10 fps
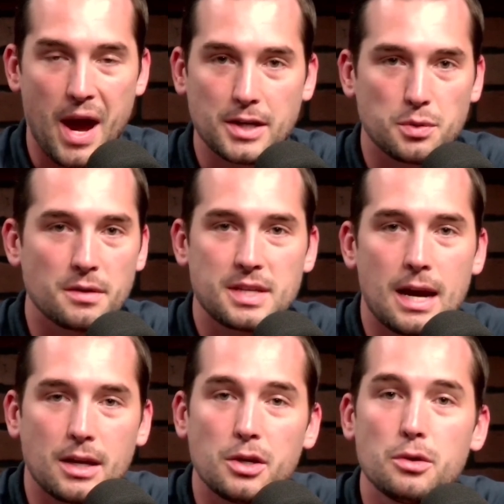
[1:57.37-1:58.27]
Pac 12's
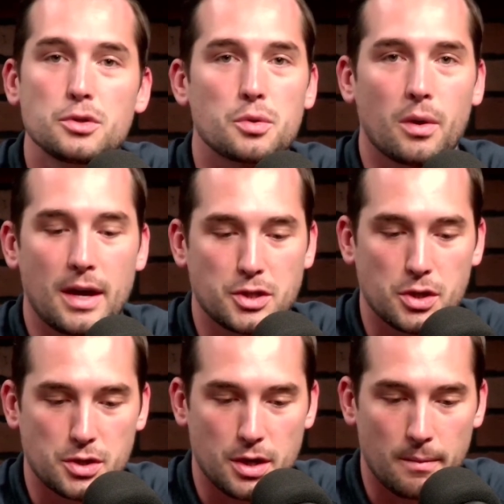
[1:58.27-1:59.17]
had a huge
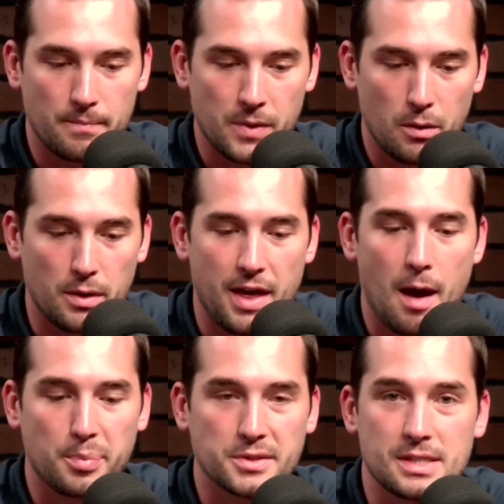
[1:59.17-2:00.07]
relationship with
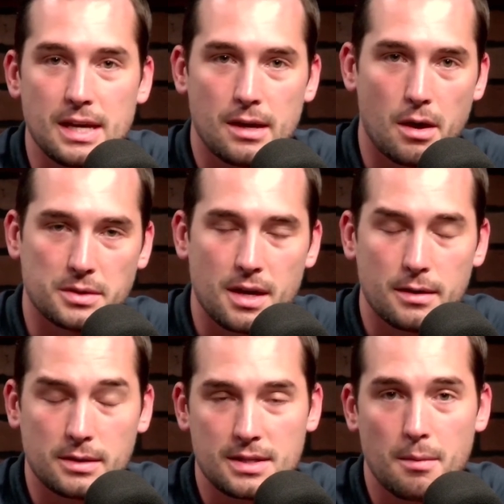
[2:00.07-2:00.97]
Apple CEO
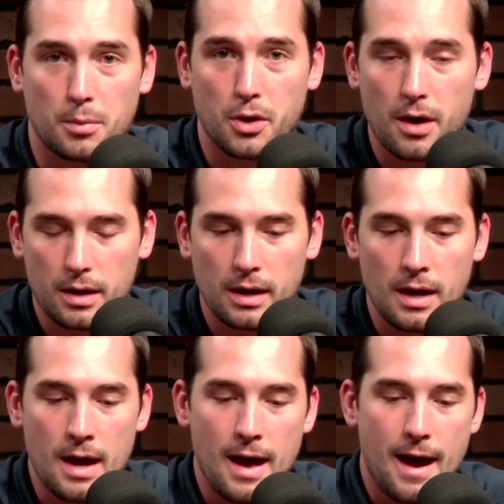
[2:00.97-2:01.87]
T- Tim Cook.
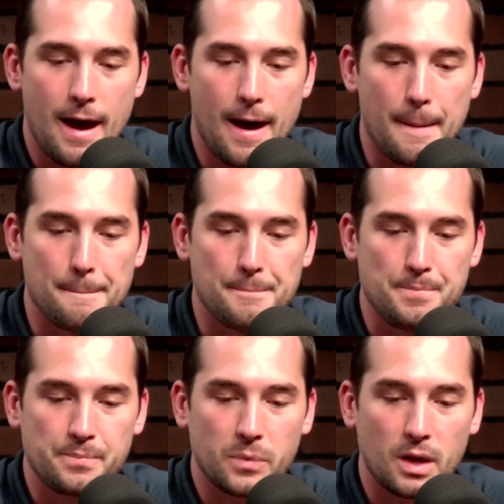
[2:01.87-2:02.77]

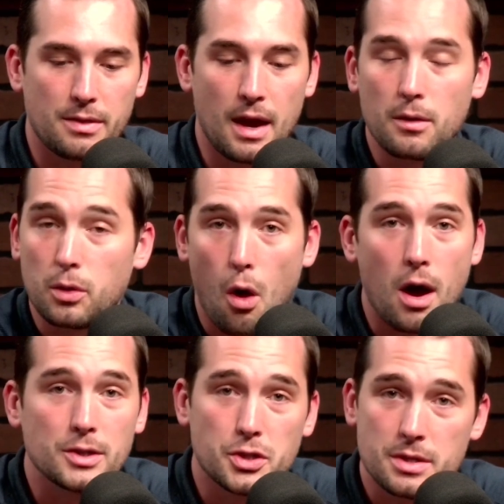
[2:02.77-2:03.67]
Um, they
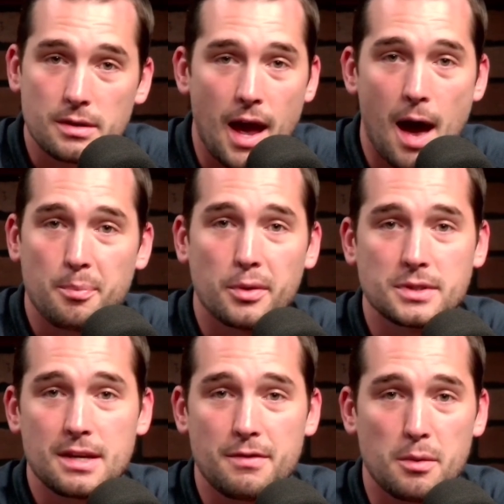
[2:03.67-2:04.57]
launched Apple
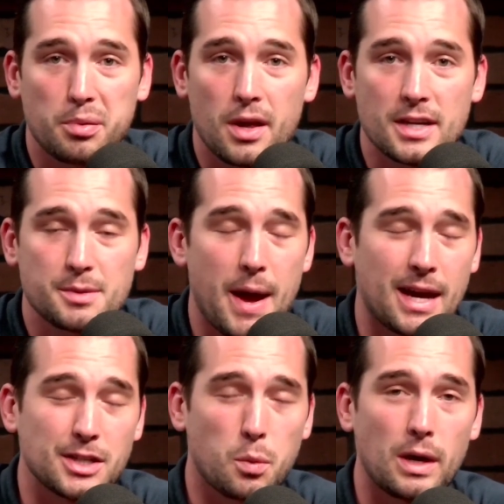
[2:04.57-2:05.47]
TV Plus
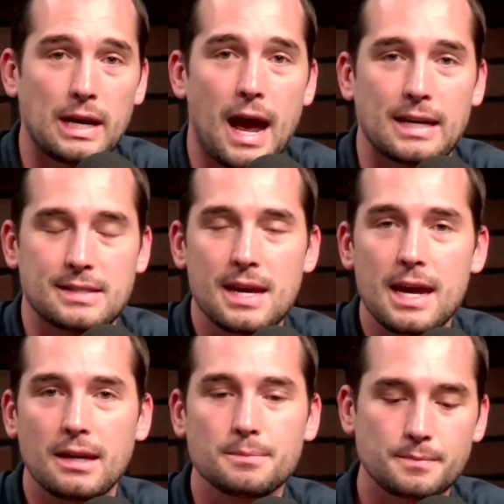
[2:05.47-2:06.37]
back in
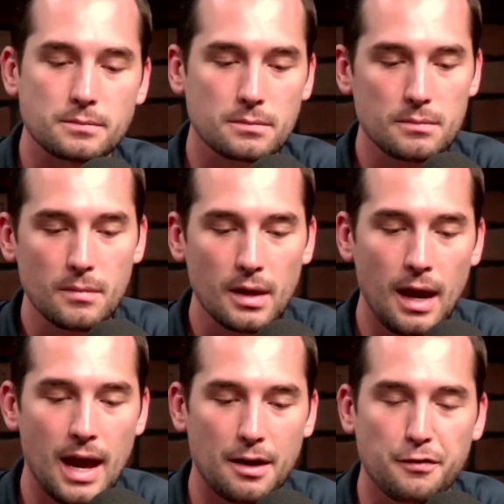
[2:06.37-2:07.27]
2019.
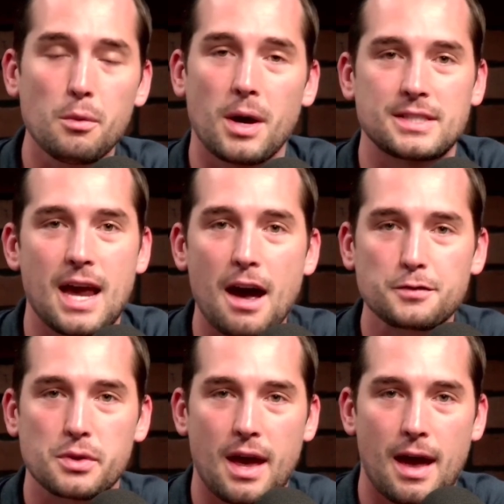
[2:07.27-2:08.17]
And a few months
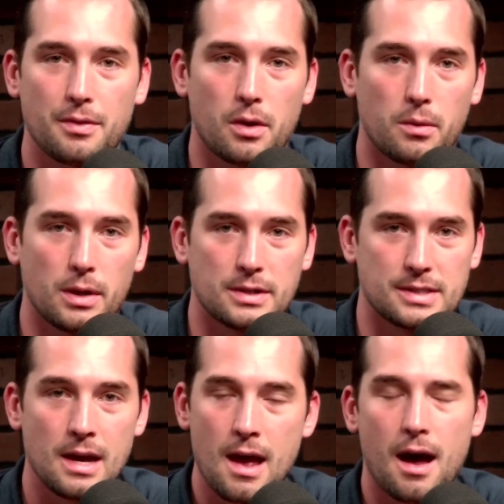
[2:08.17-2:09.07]
after that, there
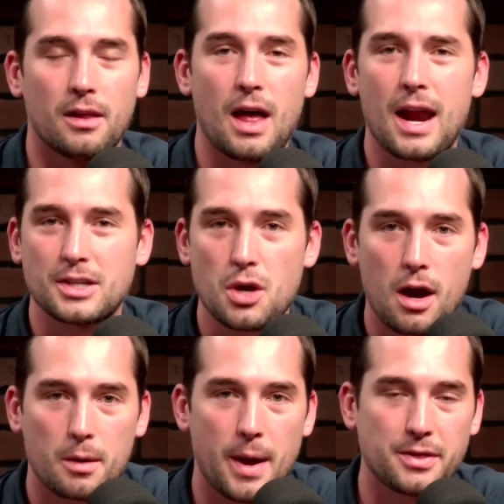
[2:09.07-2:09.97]
was a lot of
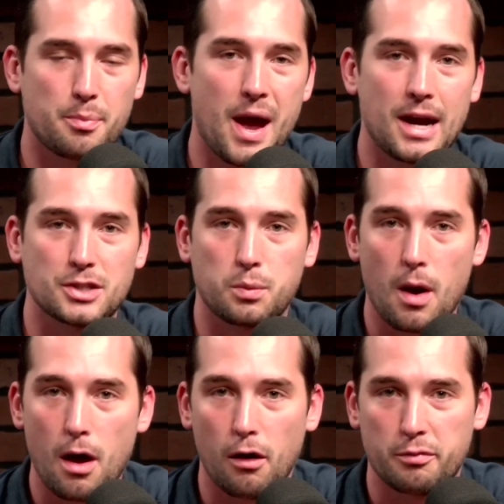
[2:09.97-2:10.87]
talk about the Pac
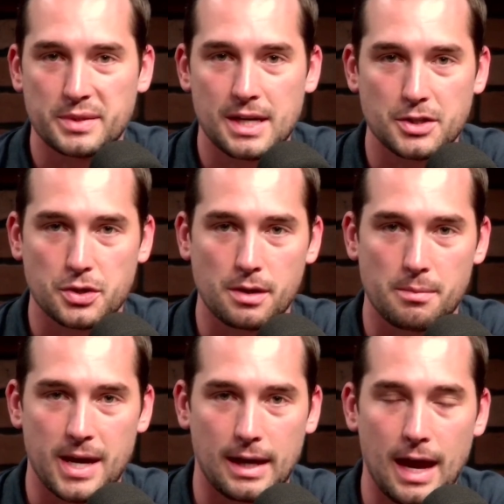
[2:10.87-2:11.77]
12 potentially
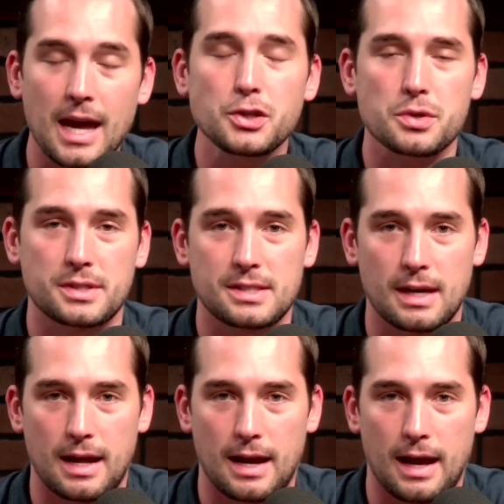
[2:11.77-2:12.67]
being
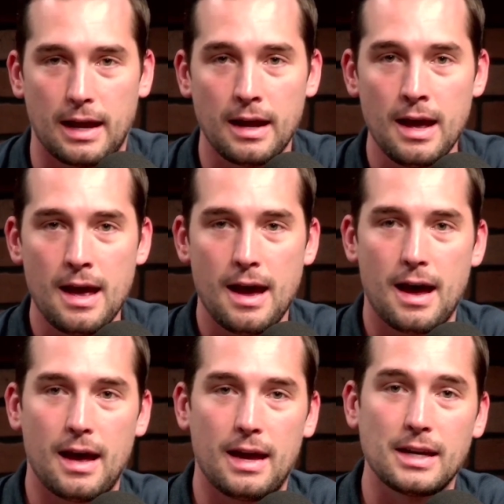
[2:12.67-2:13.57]
interested in it
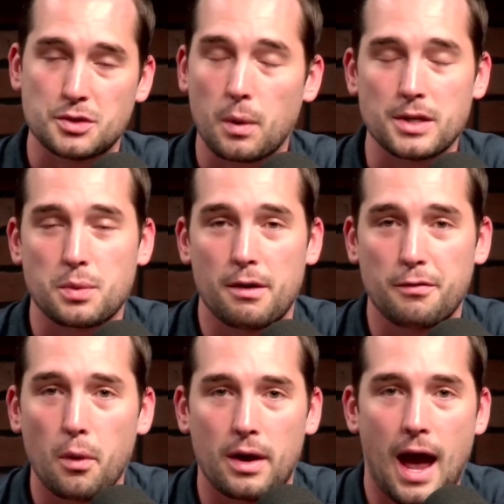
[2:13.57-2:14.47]
uh, in
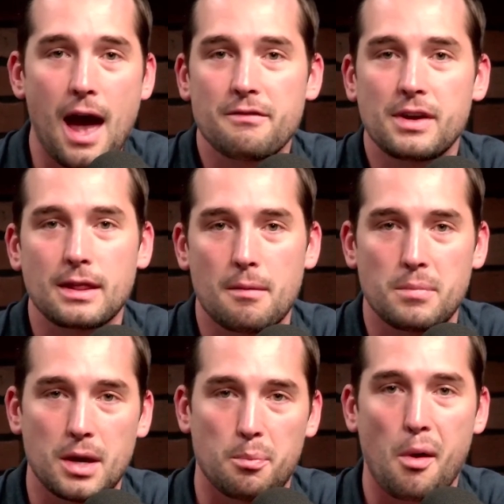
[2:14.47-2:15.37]
2024 and having
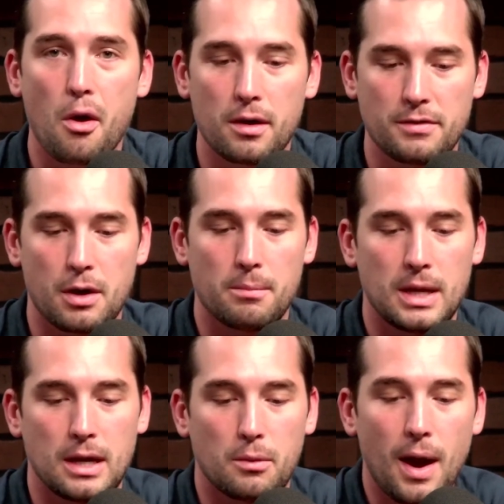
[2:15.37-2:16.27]
them be a part of their
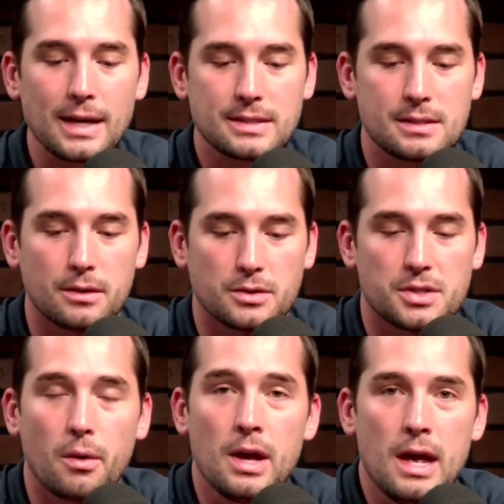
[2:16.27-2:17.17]
media rights deal.
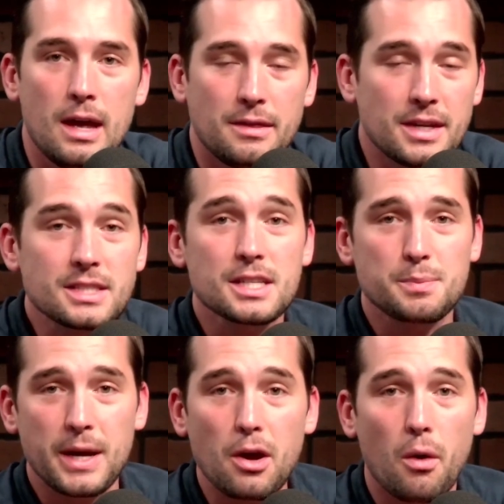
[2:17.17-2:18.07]
So this
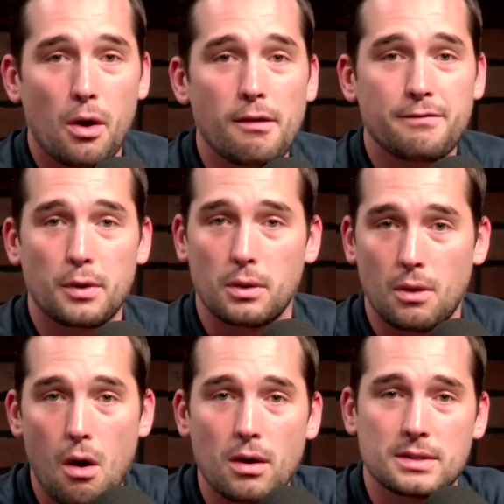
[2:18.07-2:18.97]
has been going on for a
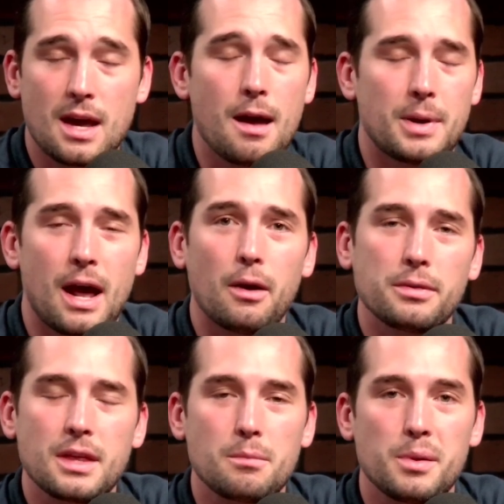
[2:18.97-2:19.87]
long time, and I
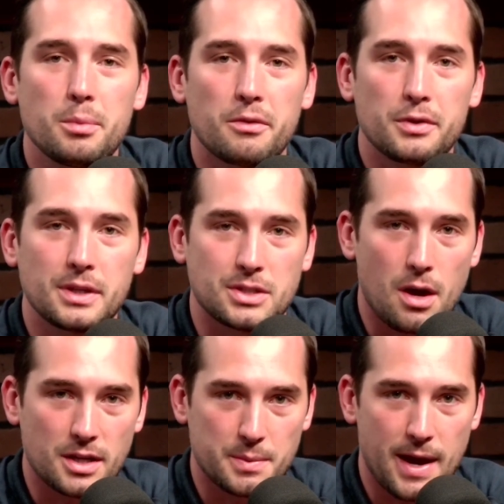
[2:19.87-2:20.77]
don't think people have really
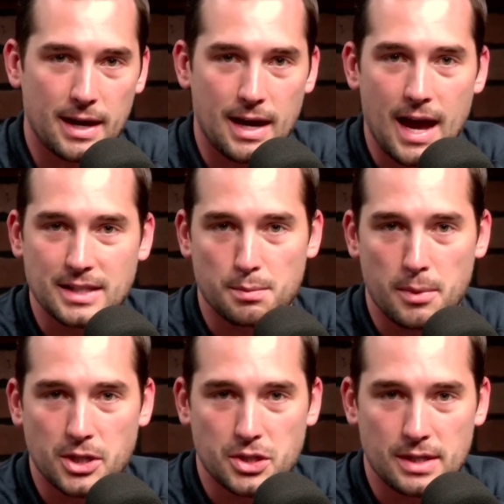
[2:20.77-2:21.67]
talked about it as
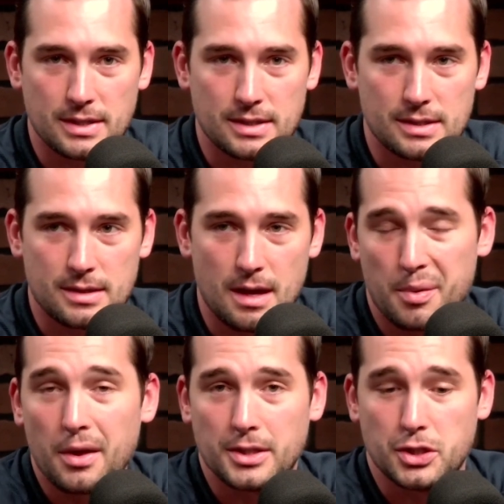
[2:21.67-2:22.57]
much as they
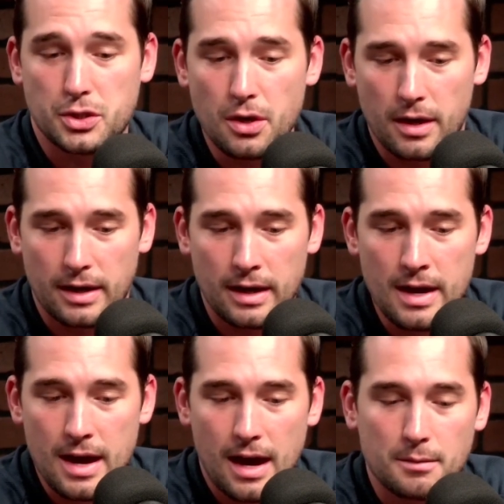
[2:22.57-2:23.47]
probably should.
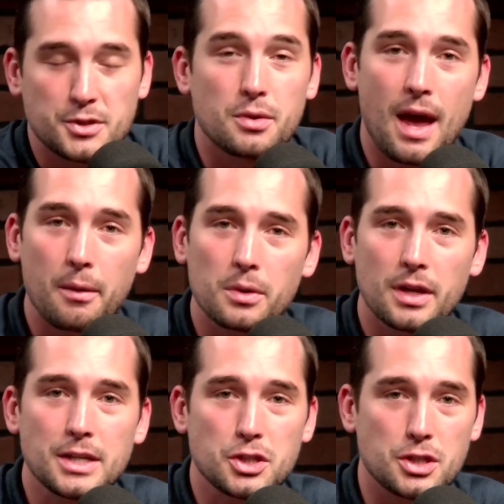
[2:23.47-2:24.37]
Um, so that
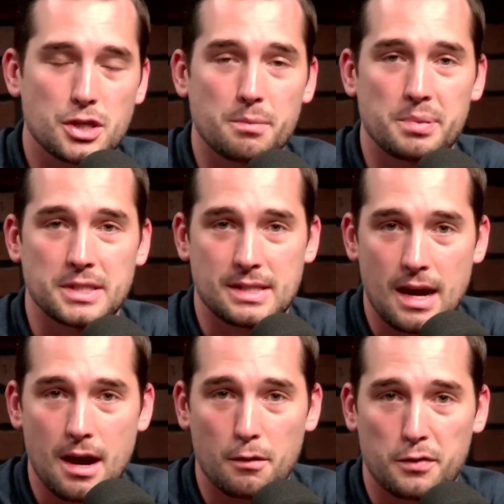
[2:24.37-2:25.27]
relationship is
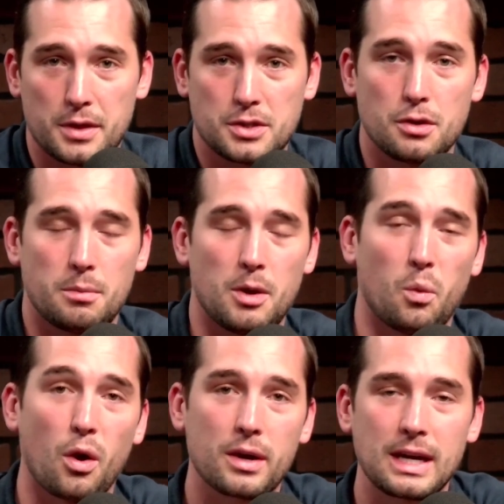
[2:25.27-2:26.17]
there for the two to be
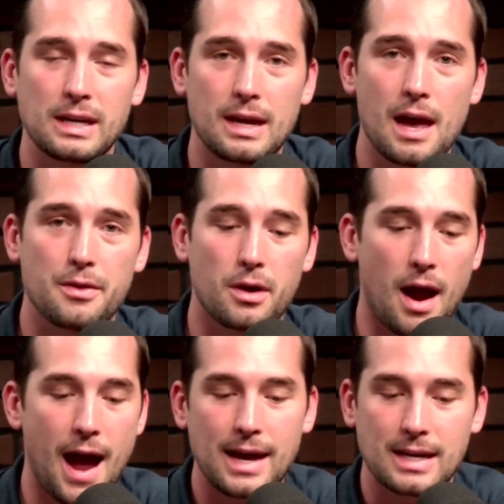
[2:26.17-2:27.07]
working
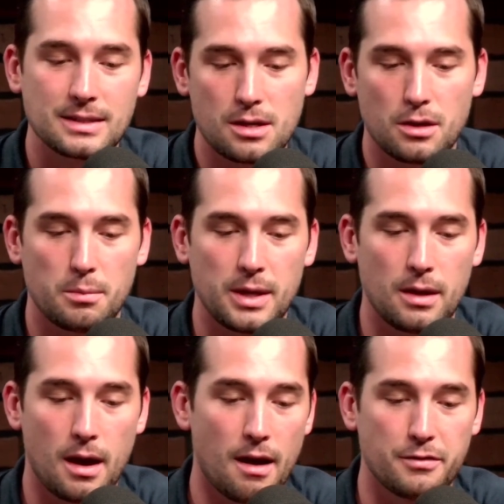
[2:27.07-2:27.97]
together. I continue to
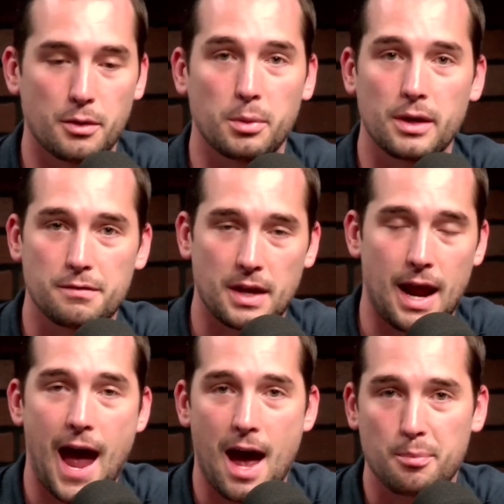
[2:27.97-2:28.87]
be of the belief
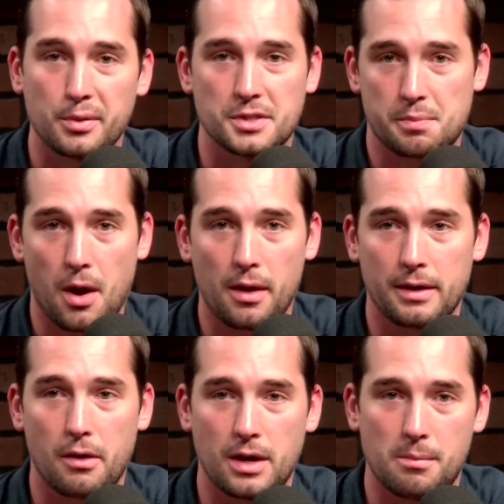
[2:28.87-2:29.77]
that Apple is
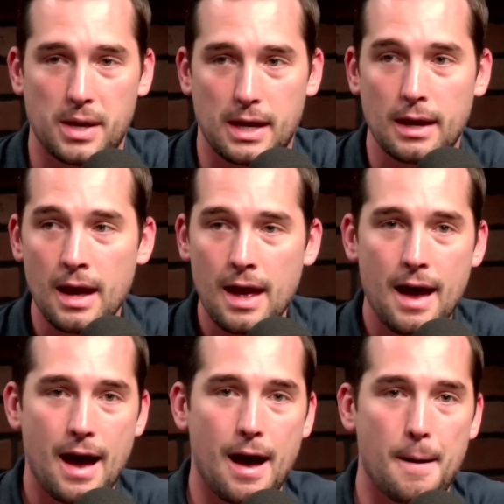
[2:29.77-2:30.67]
probably going to be
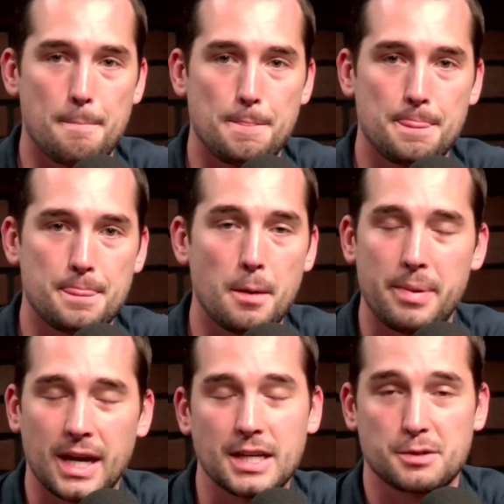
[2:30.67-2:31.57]
um, the
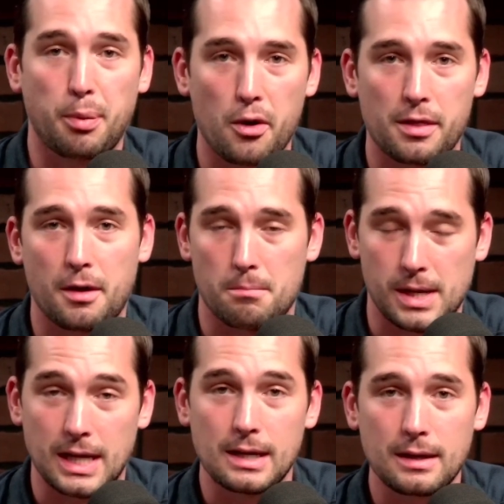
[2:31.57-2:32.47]
biggest part of their
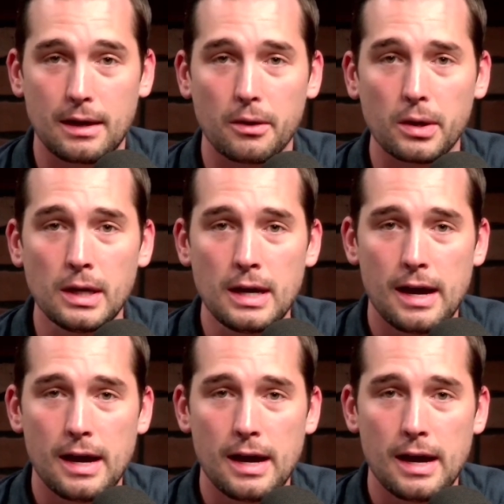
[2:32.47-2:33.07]
media deal.